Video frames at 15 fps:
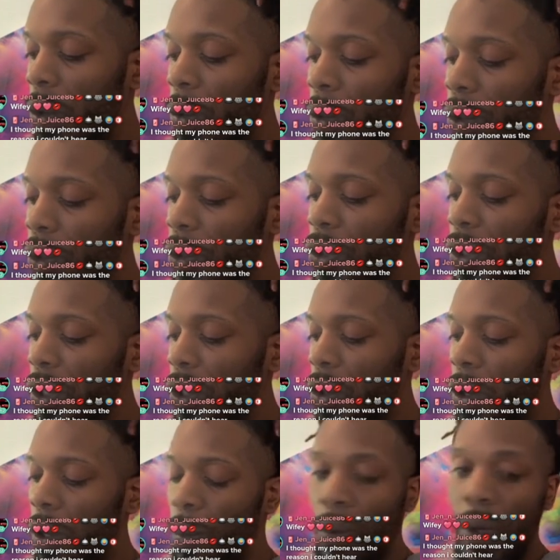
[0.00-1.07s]
I will use to
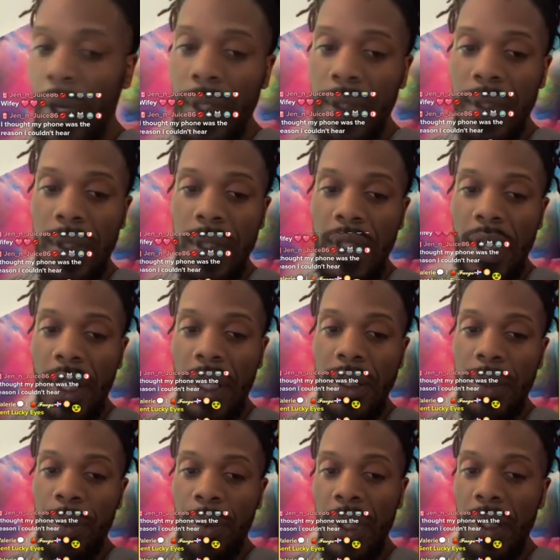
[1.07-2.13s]
incorporate to
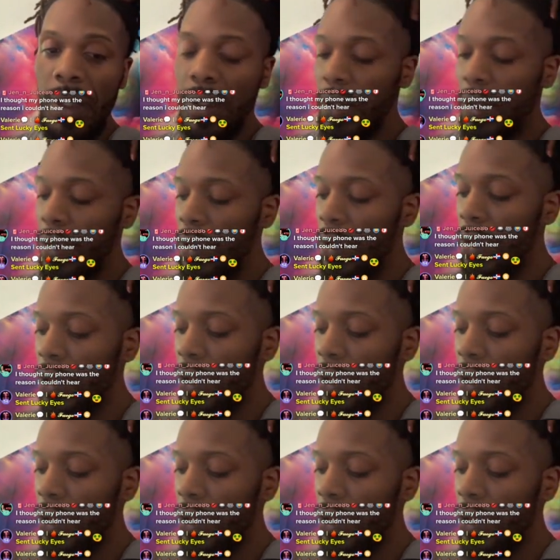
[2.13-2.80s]
today's piece.